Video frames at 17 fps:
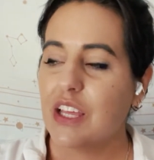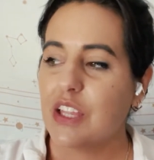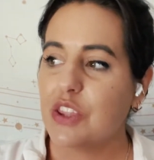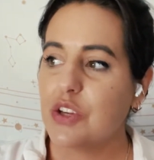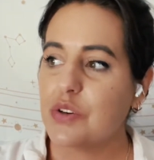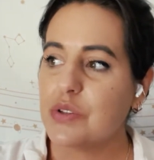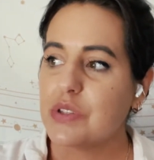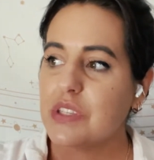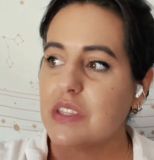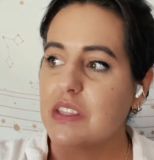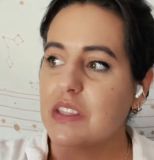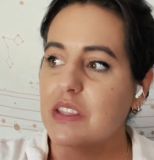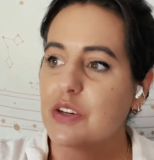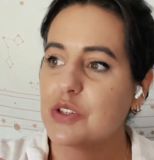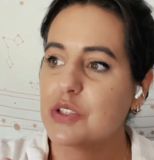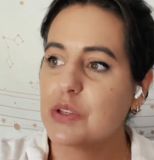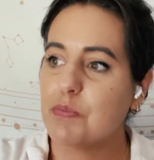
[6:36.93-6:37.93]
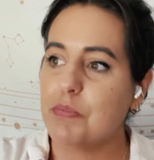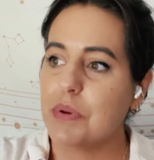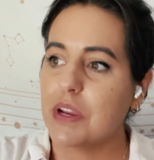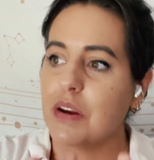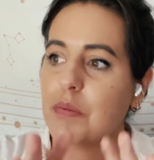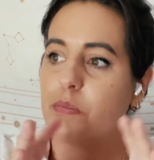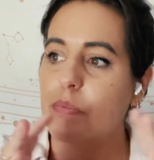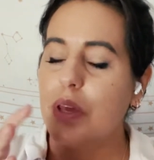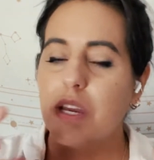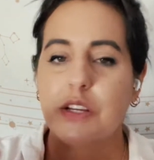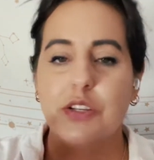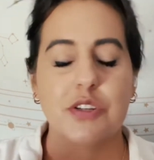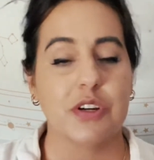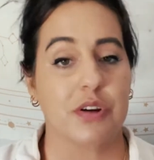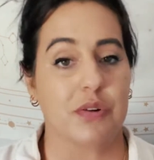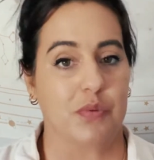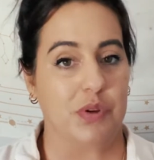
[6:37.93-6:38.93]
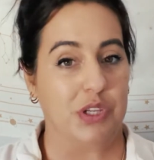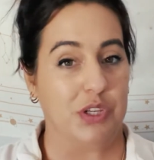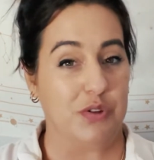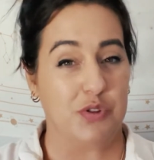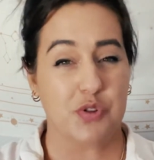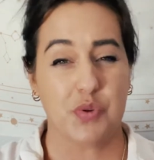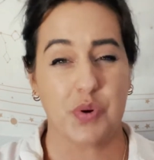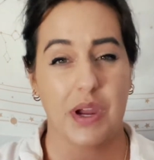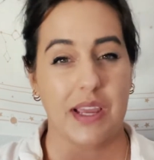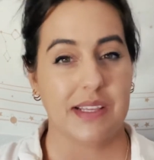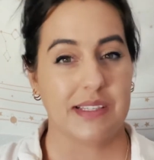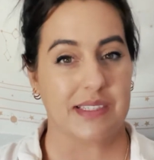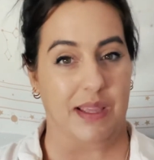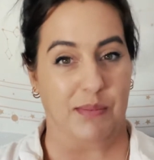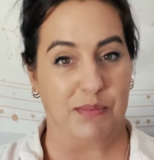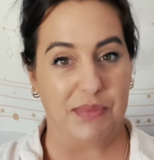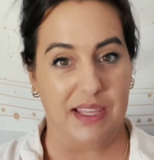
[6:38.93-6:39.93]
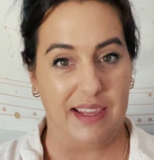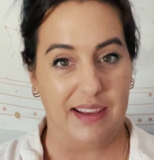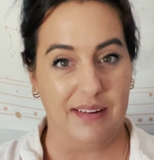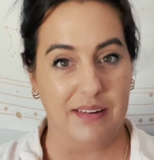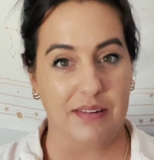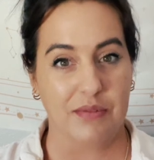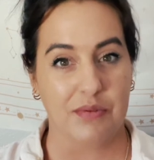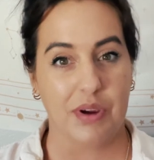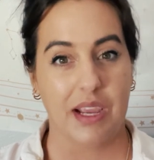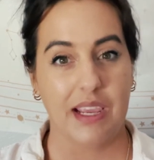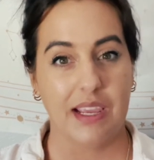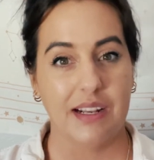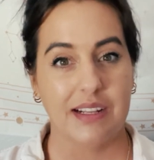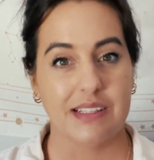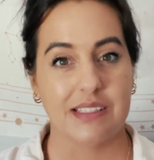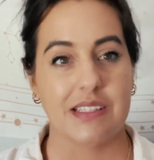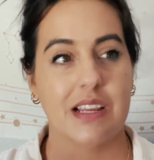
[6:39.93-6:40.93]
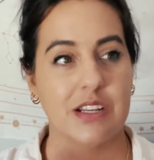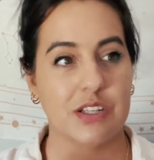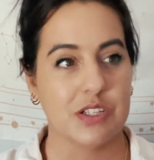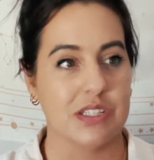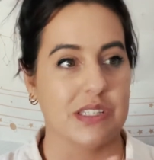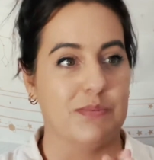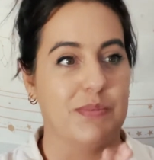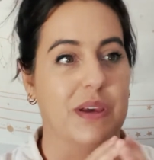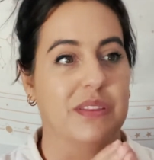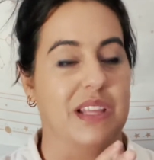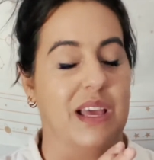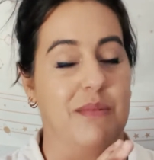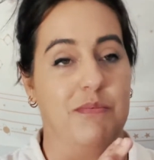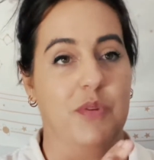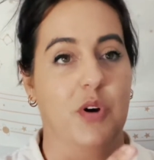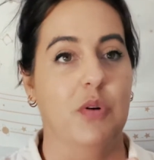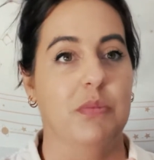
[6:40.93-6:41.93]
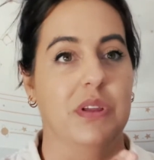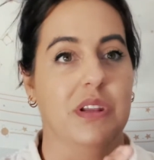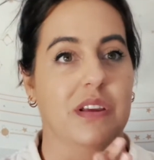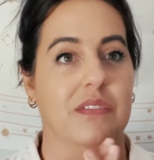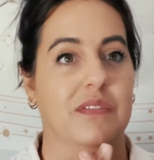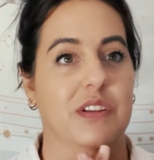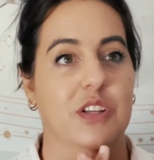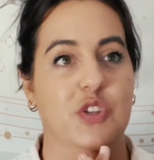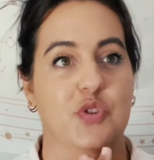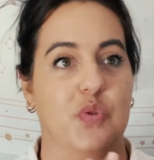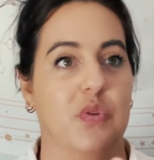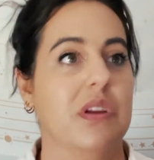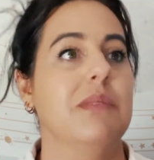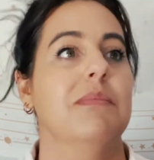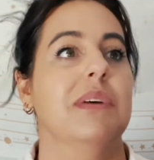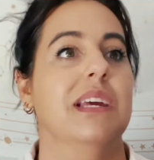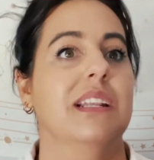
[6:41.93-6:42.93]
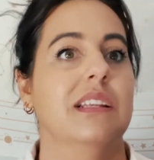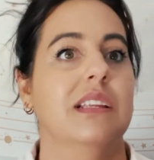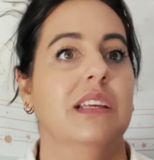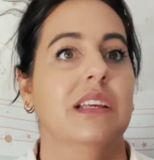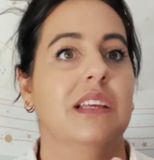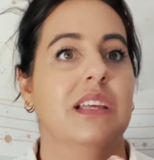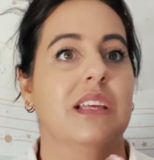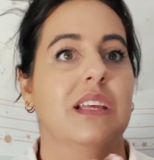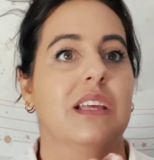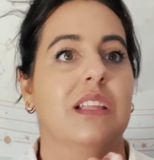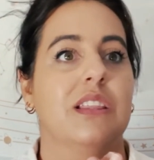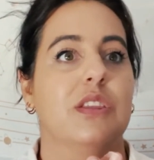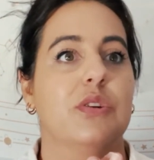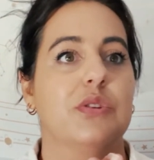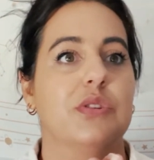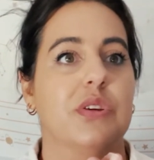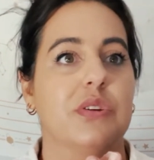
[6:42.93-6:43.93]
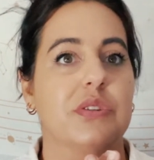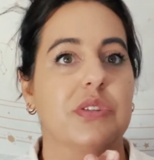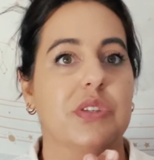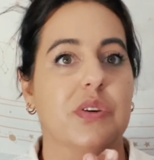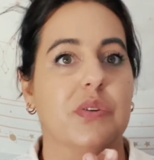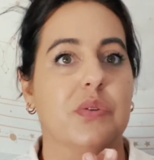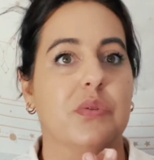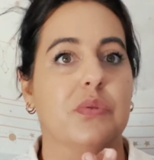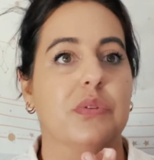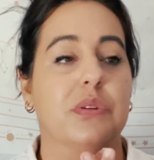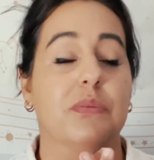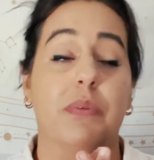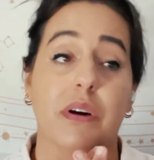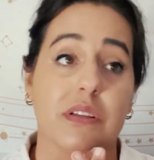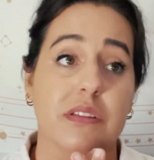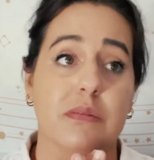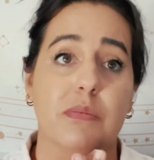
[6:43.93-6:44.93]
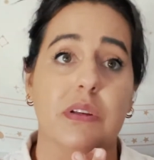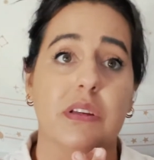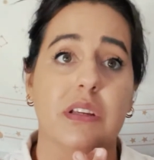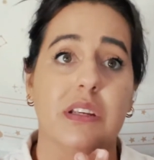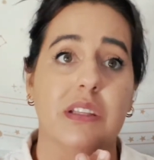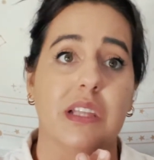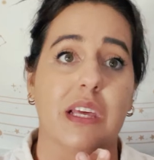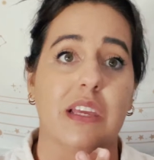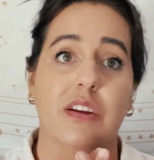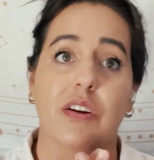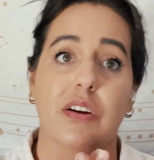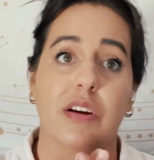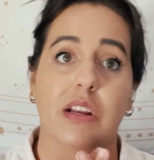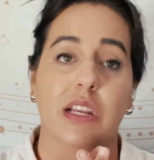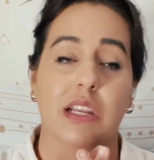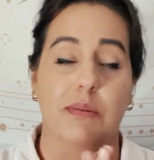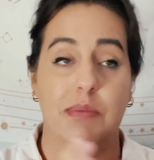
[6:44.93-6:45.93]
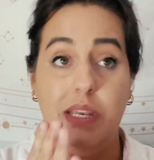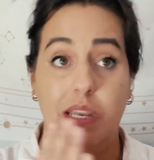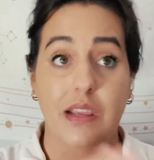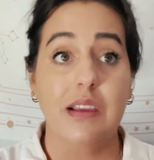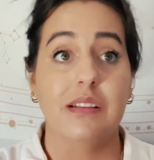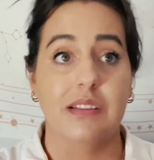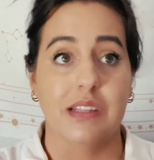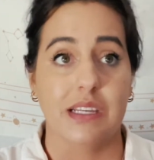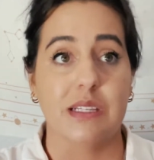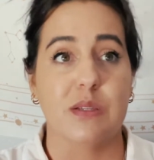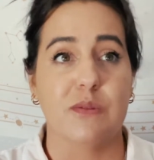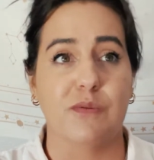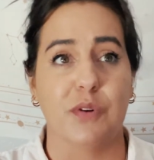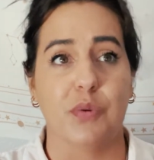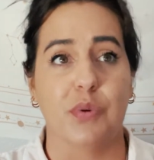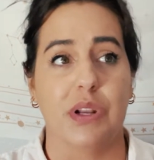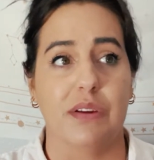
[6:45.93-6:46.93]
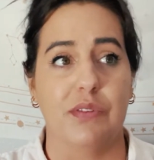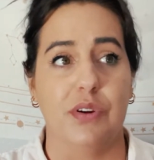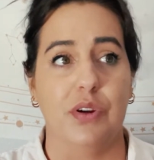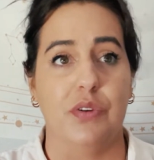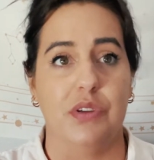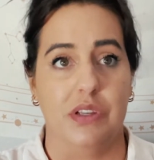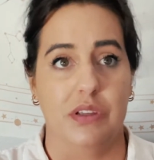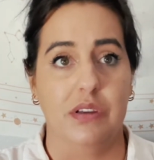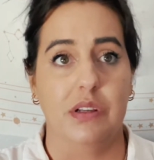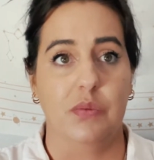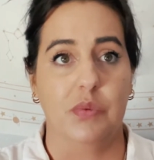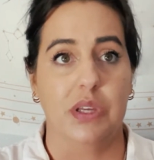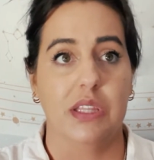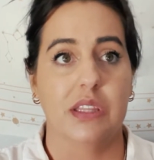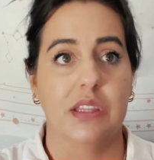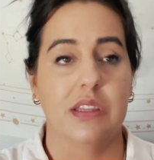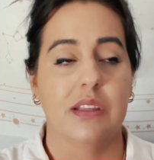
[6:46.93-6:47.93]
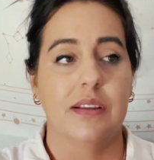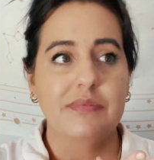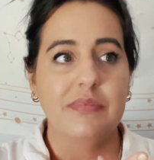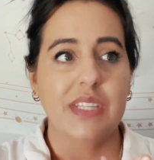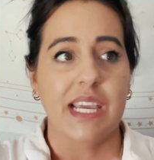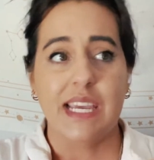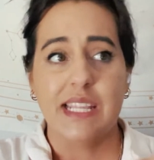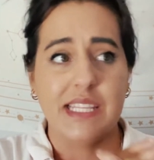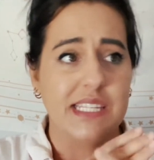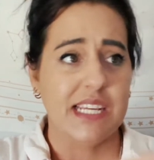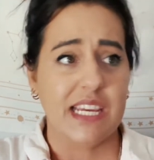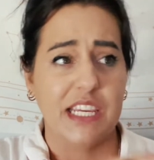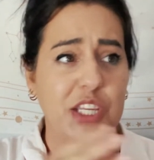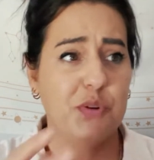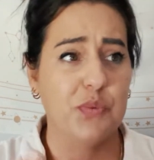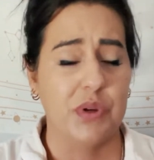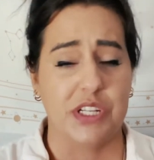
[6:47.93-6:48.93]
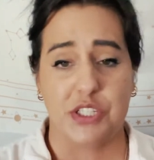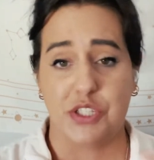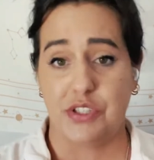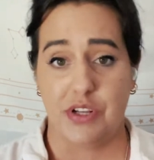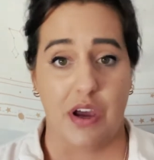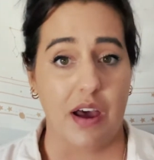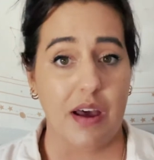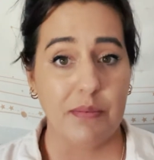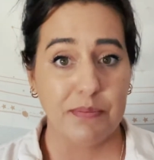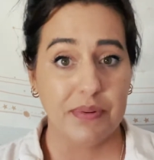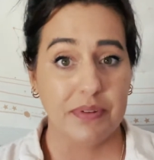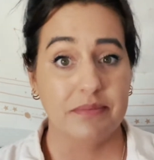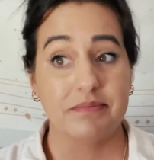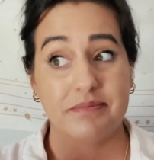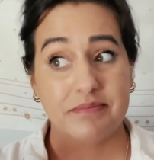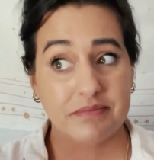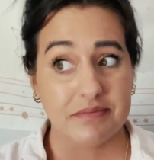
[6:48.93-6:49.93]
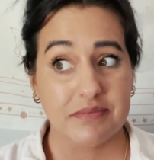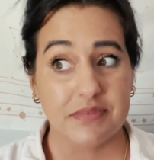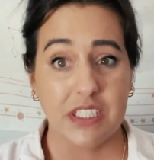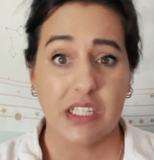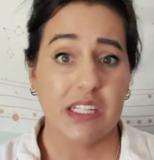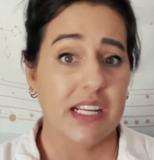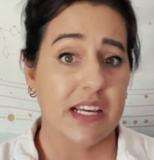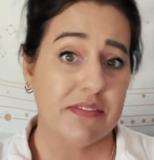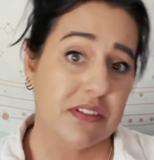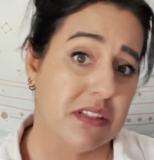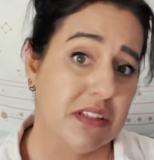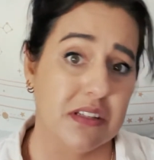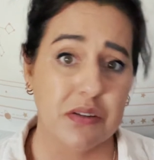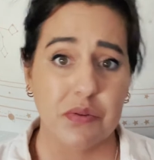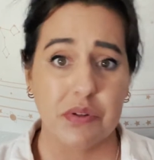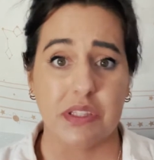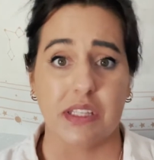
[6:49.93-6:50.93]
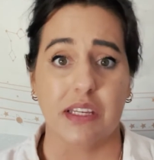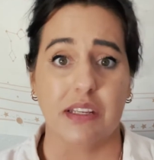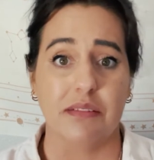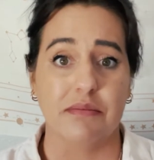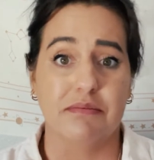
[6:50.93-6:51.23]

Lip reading: a bigger picture when you try something, right? It's not just about that moment of enjoyment. There's also the possibility that you're gonna need this for whatever you're dealing with. And the day you wanna stop, you're gonna have to deal with it.